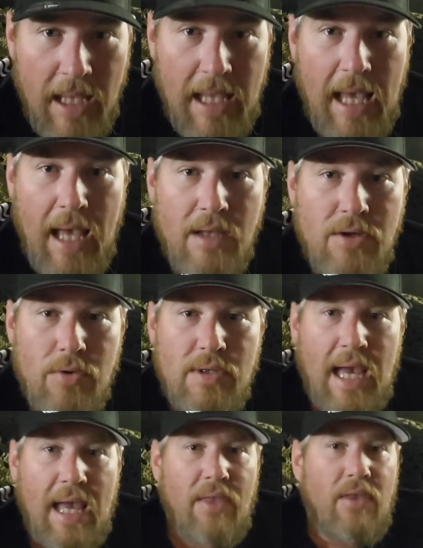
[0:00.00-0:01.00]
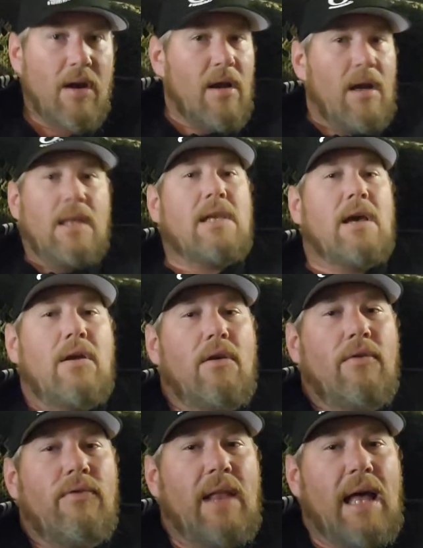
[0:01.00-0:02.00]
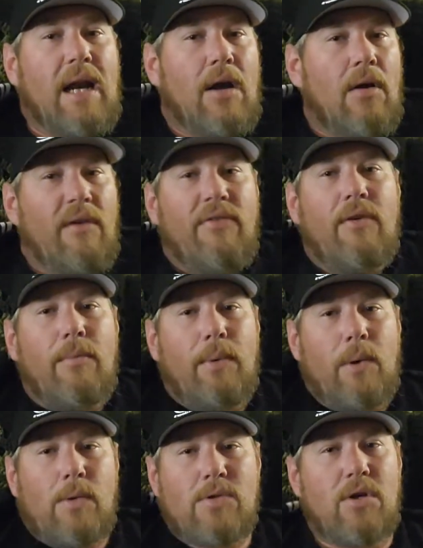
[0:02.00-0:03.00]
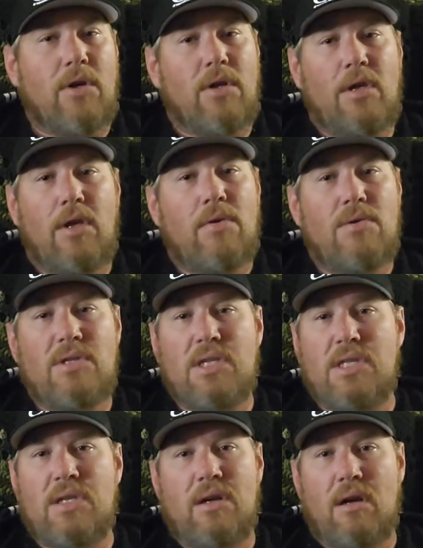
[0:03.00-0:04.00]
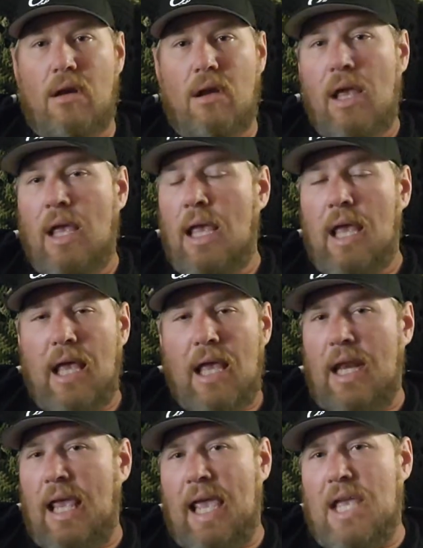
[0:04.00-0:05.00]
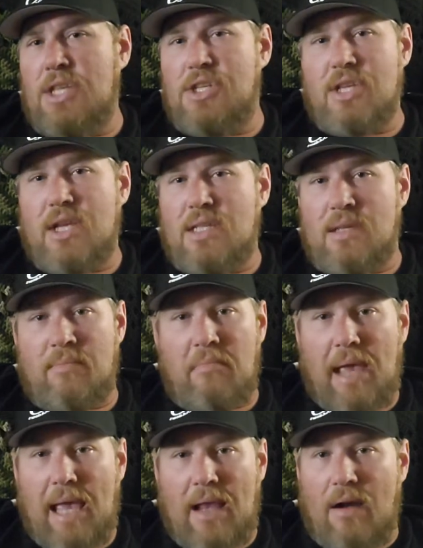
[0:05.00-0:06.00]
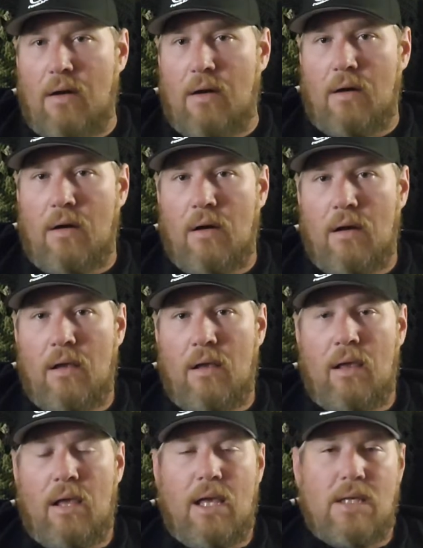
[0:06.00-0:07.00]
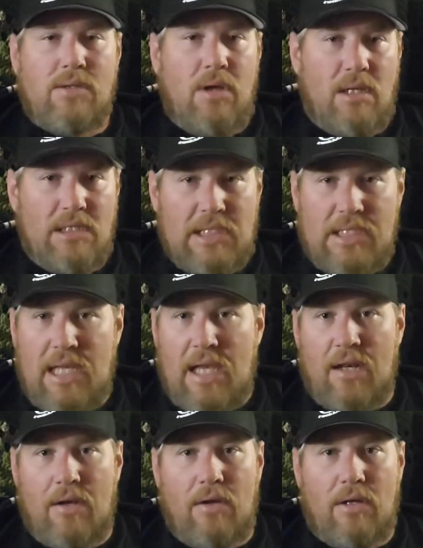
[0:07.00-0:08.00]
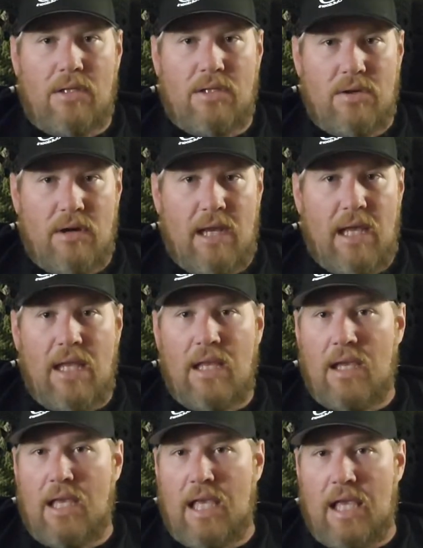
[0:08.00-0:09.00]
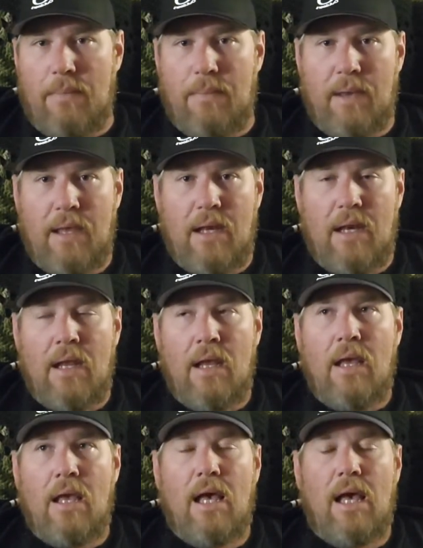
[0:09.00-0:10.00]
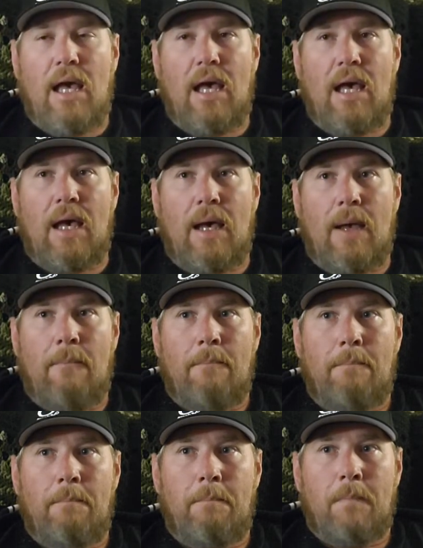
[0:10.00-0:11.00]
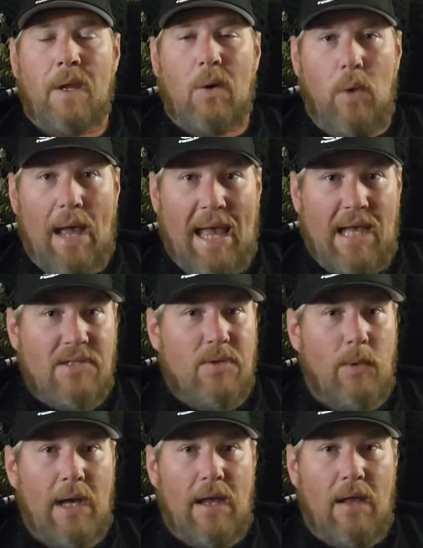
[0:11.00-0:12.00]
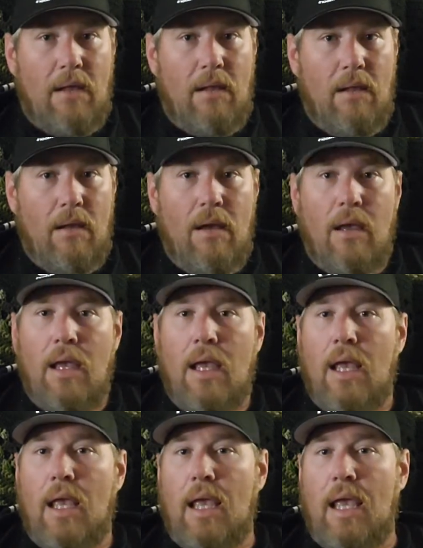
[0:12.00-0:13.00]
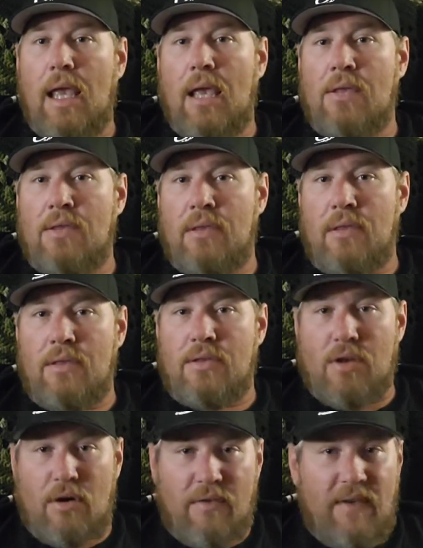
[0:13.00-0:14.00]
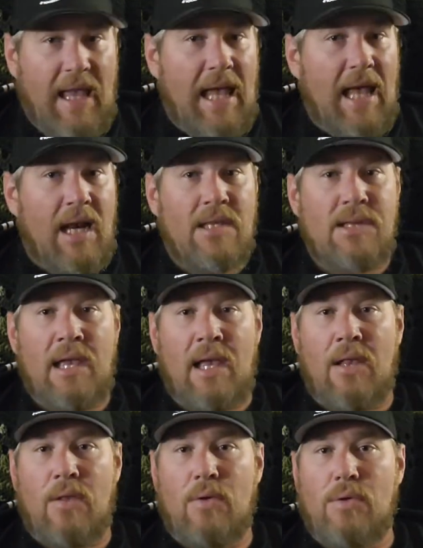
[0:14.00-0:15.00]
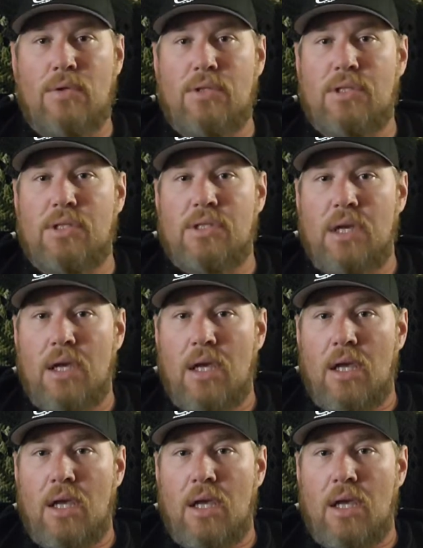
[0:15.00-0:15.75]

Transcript: Yeah, Josiah, they're going to tell you flat out if your bow is good to use this year, and age doesn't matter. As long as it's got a good string and you keep it waxed well, and the serving on it's not loose.